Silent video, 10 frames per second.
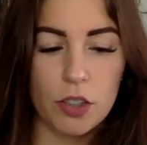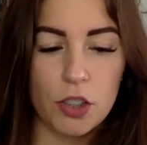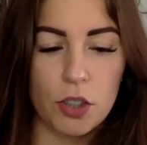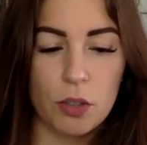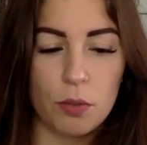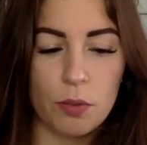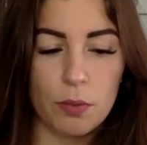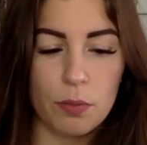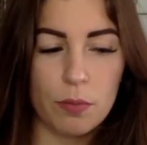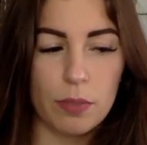to
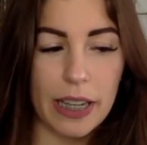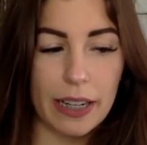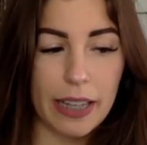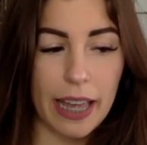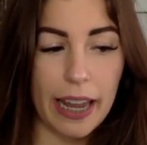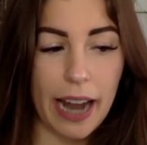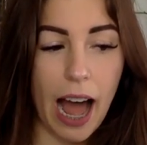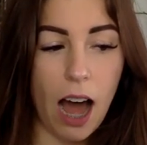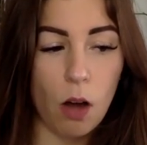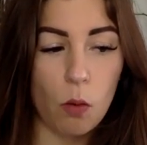dictate
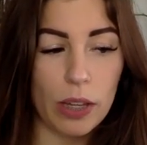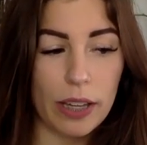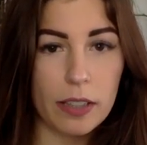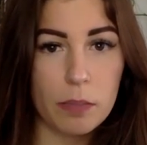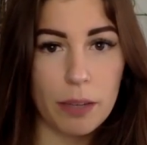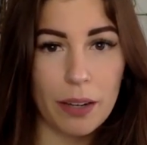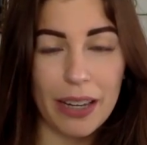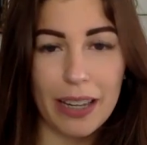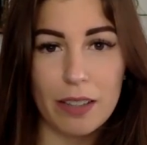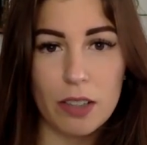how we
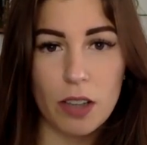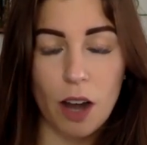experience